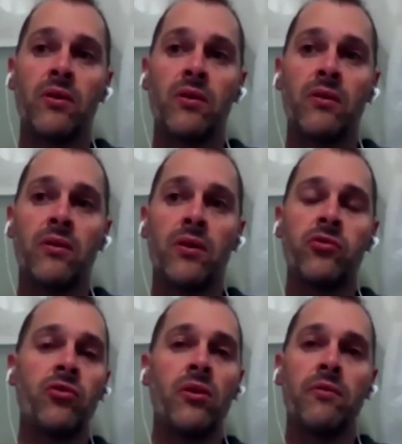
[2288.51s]
those
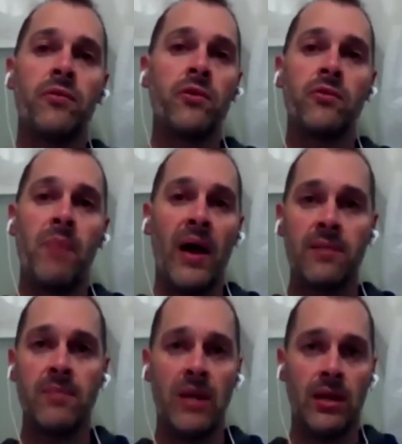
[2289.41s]
strong views bite
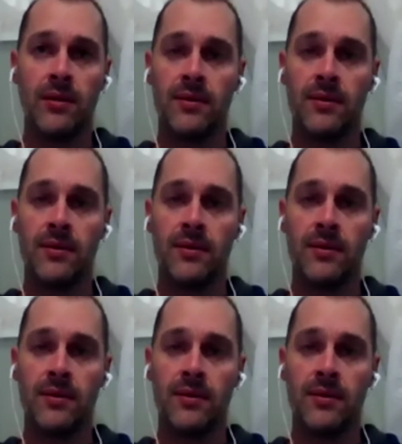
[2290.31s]
me.